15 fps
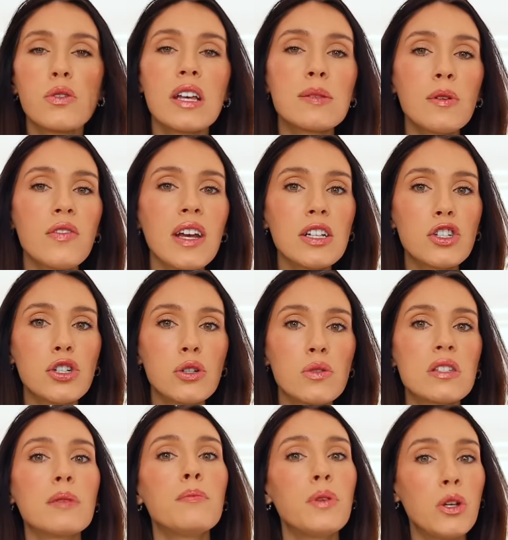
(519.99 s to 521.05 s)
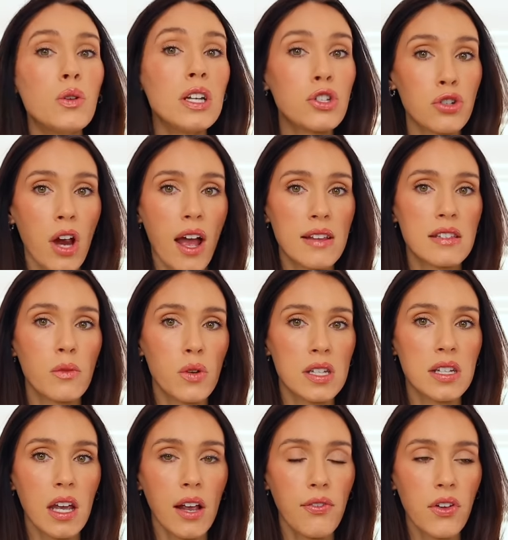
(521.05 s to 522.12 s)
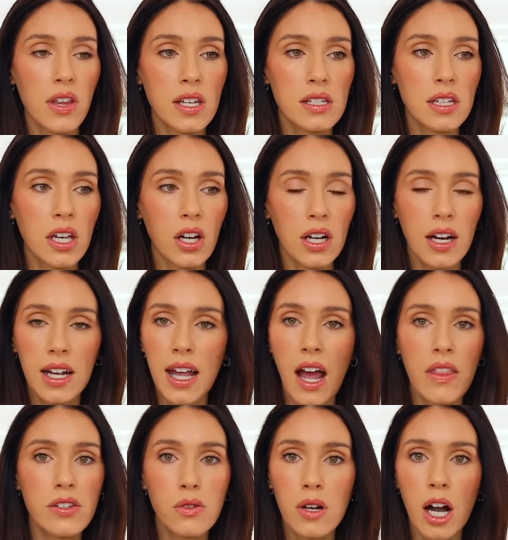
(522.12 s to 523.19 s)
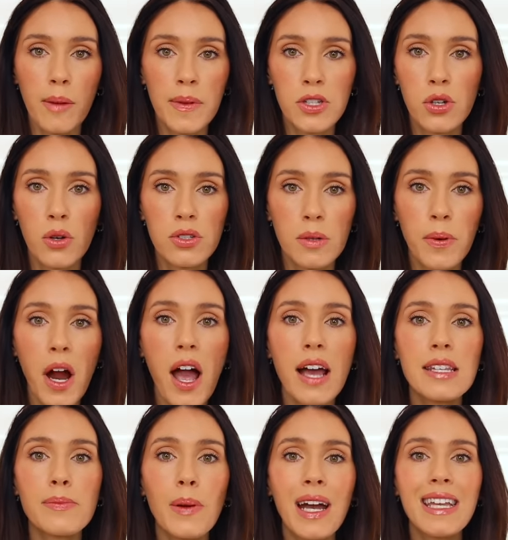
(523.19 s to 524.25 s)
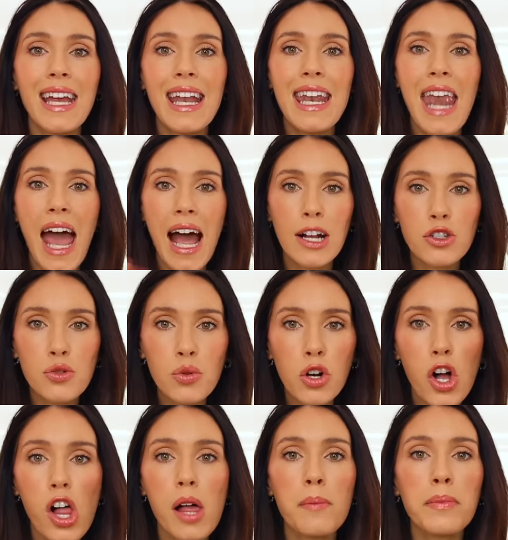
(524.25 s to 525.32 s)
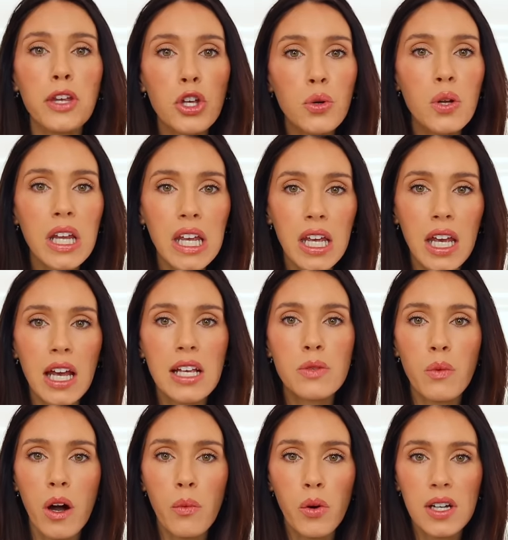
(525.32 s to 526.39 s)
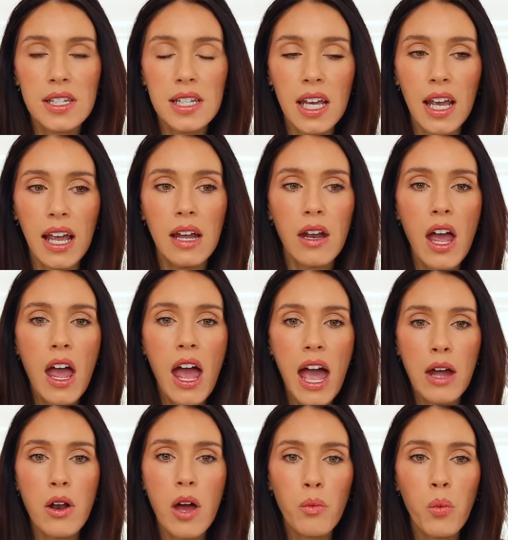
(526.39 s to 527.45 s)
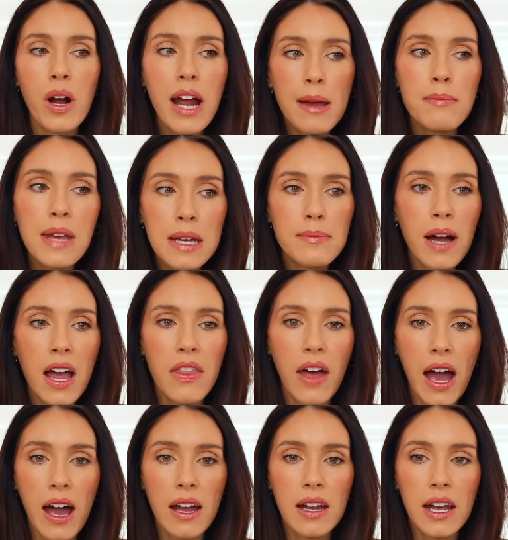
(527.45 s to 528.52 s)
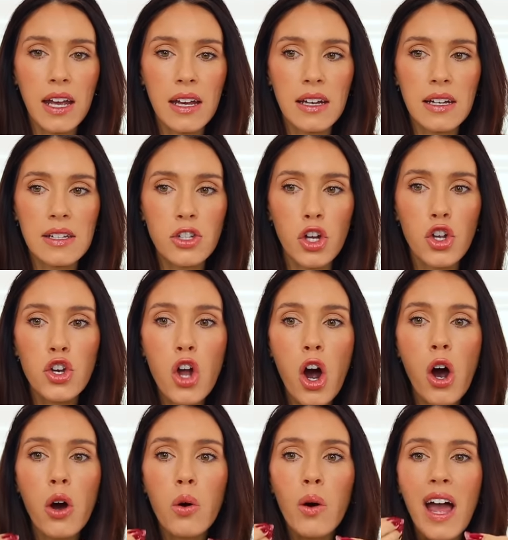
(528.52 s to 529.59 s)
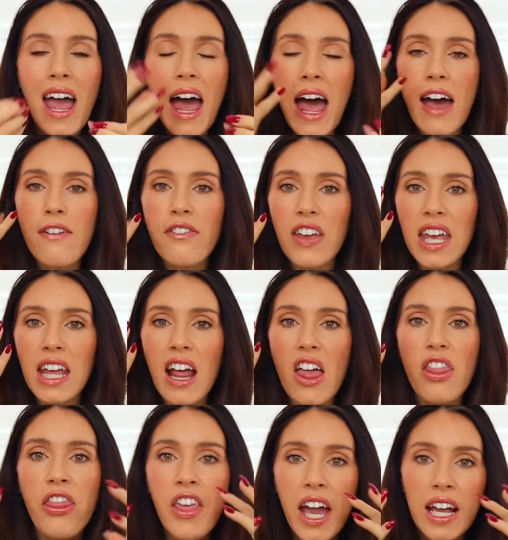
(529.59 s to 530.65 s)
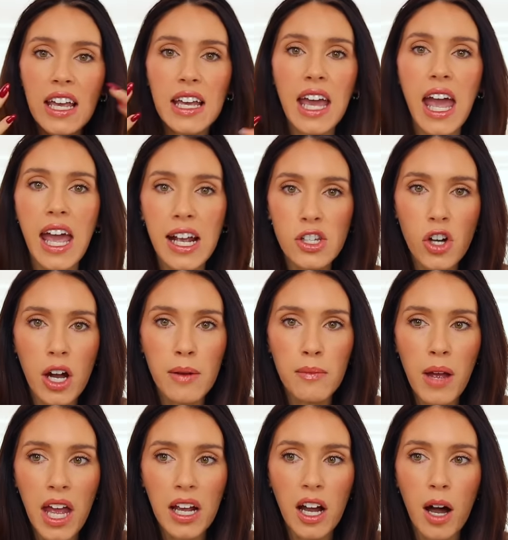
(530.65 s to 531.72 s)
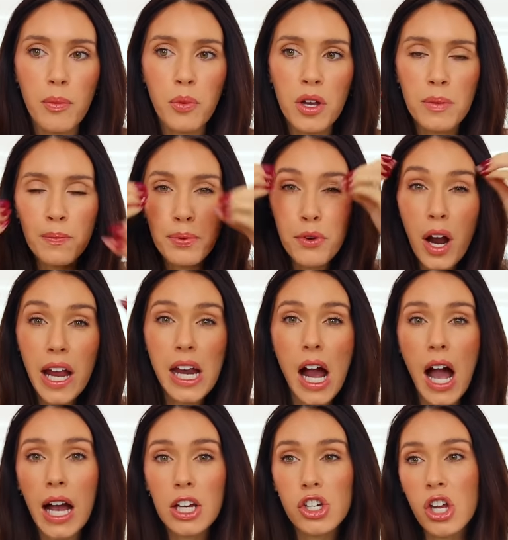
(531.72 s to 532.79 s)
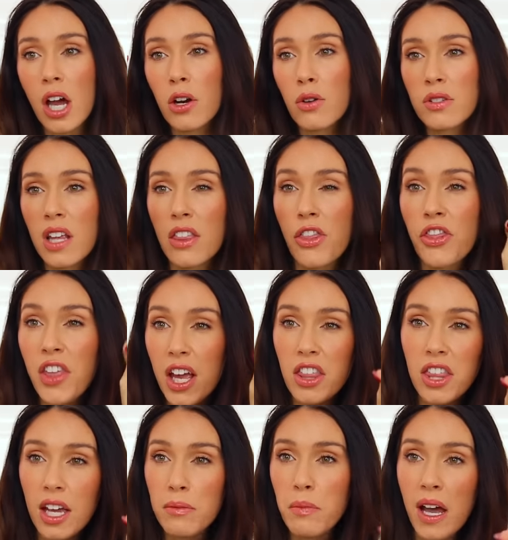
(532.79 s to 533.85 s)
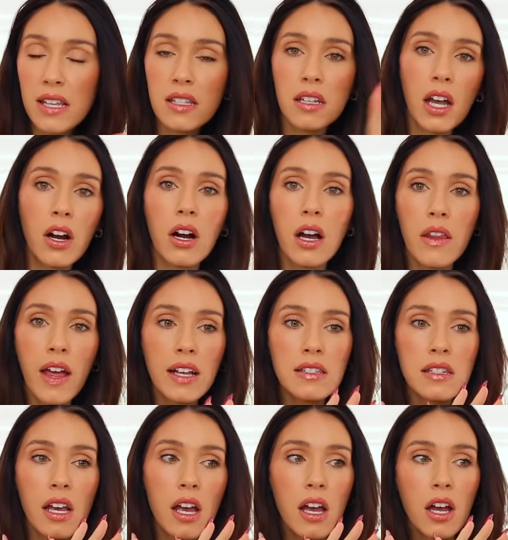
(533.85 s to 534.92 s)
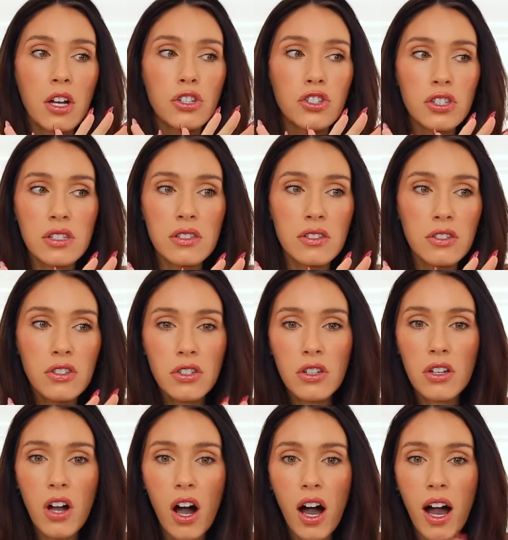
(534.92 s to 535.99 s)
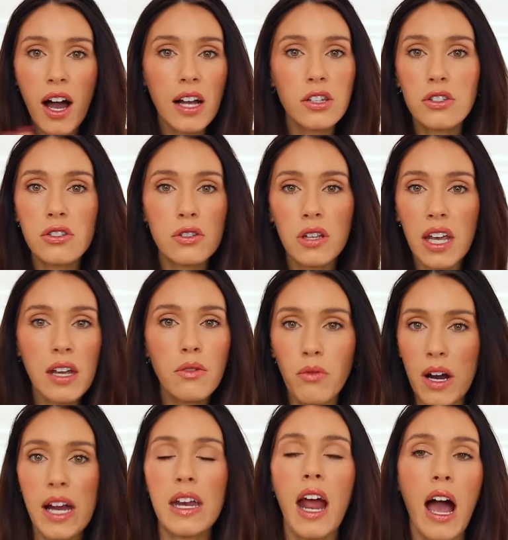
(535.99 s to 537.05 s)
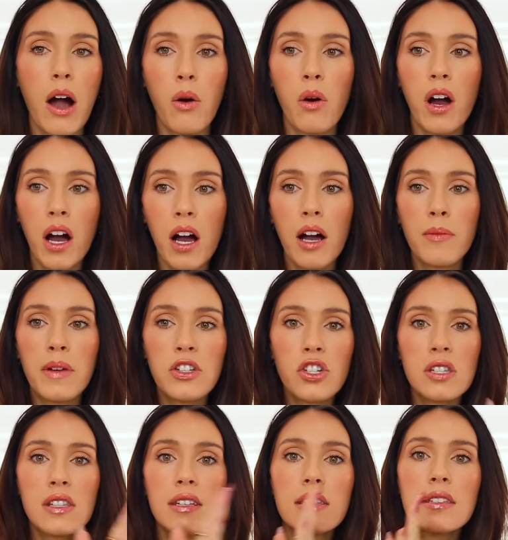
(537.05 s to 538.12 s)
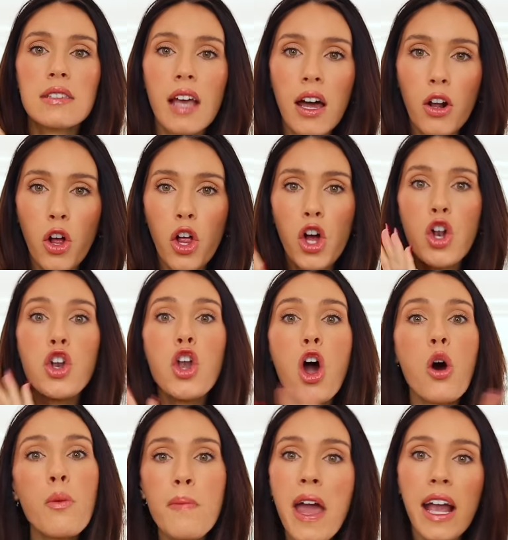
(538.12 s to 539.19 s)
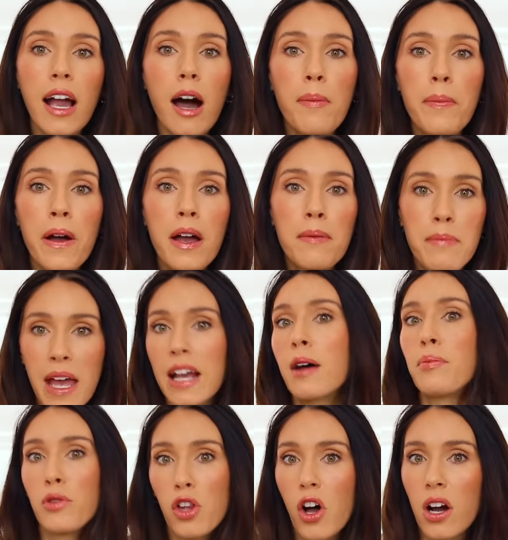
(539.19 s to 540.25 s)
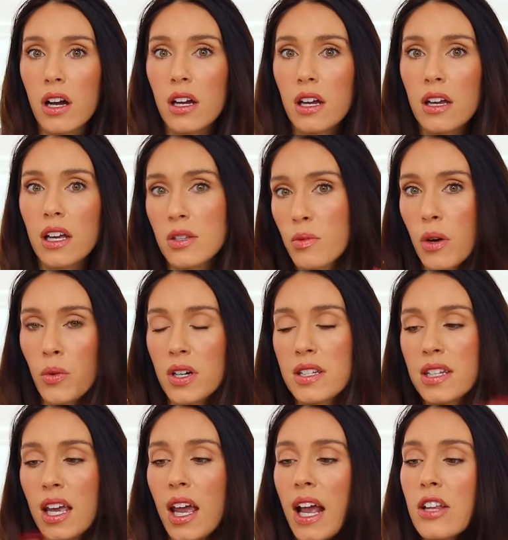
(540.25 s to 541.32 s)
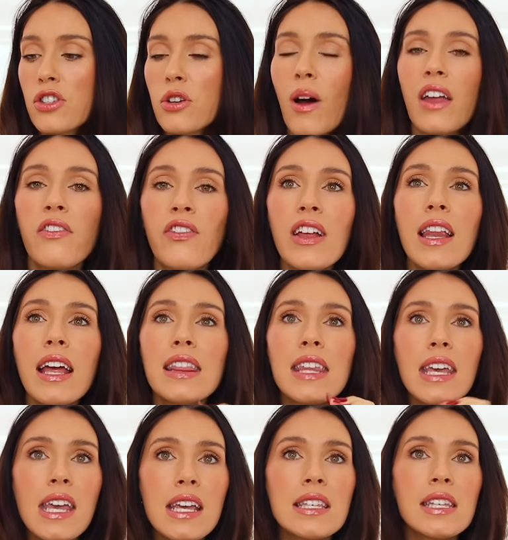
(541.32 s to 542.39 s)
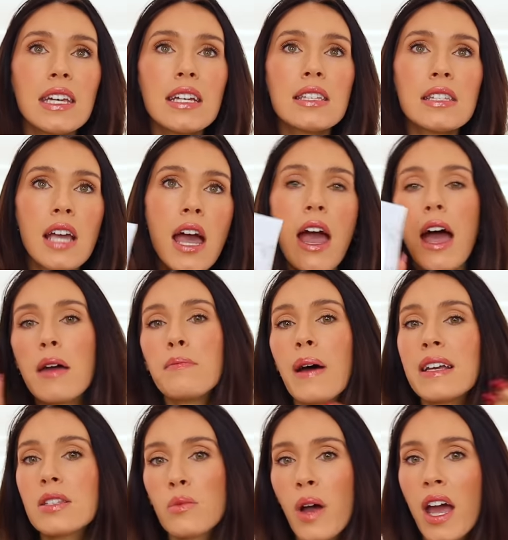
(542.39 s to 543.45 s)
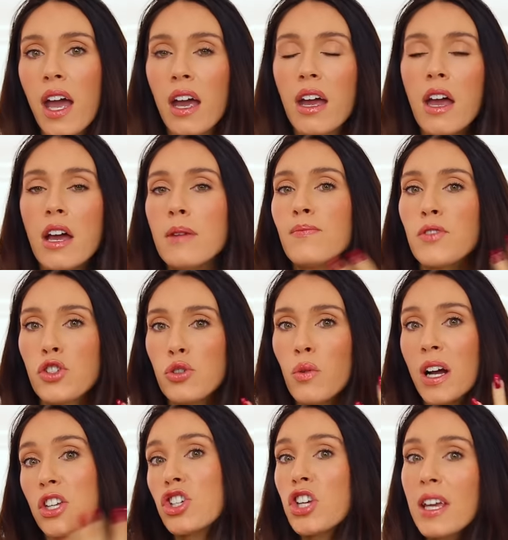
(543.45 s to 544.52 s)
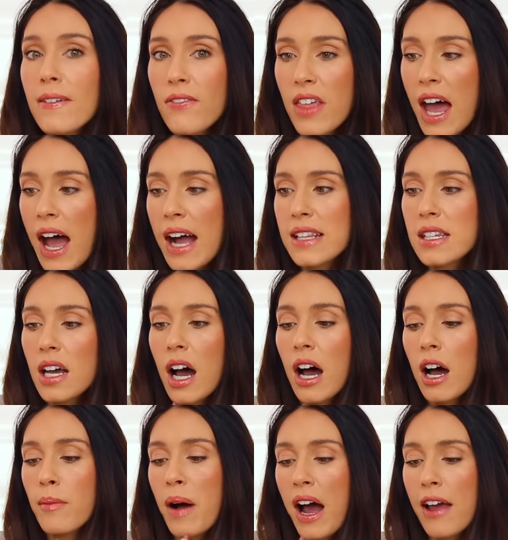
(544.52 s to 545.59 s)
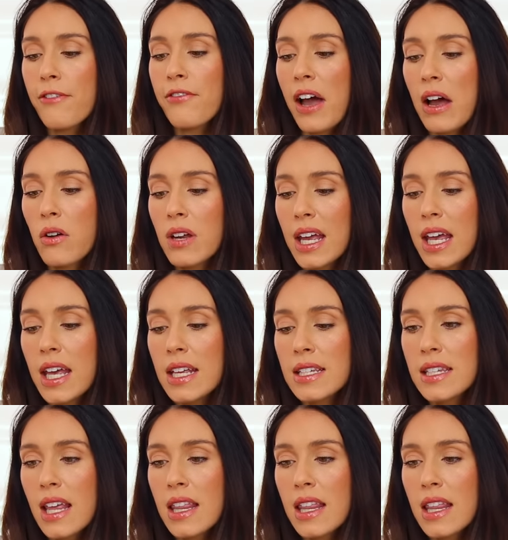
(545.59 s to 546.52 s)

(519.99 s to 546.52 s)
let's move into some beauty trends that we're seeing for this year. And again, this will come as no surprise, but natural beauty is what we're seeing. And what I mean by that is no heavy, thick, caked on makeup with bright eyeshadows and thick, thick mascara. That's just not in right now. Just the subtle, no makeup look is what we're seeing. And so I feel like the easiest and best way to achieve that, I found, is